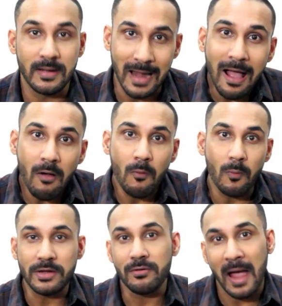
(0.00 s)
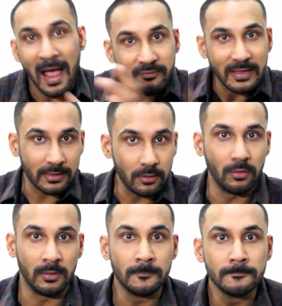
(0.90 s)
Now, when you have that
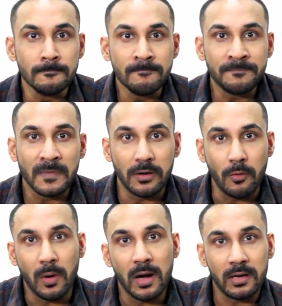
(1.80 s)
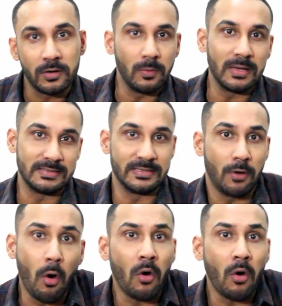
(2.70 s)
goal, you work towards it.